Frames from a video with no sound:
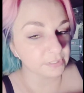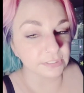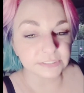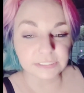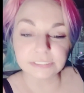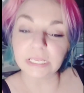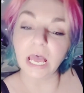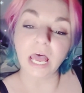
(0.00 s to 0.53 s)

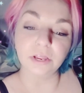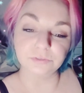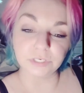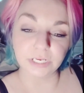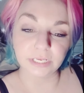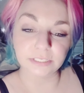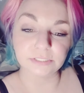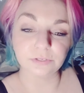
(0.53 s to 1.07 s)
else's
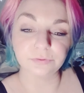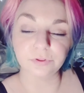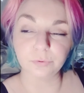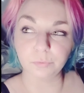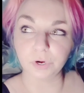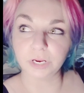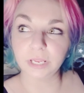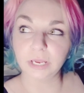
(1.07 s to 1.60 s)
address or their
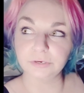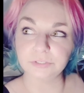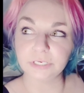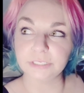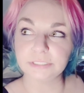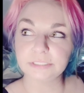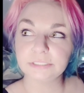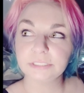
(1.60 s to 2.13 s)
work
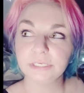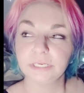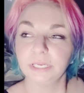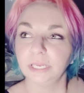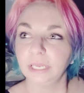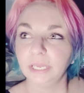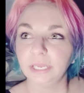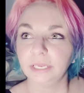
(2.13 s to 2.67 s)
address.
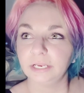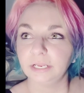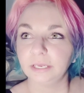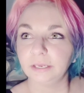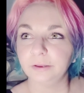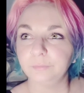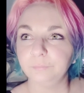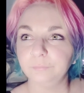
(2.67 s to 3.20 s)

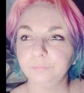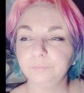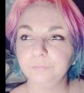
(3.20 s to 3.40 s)
And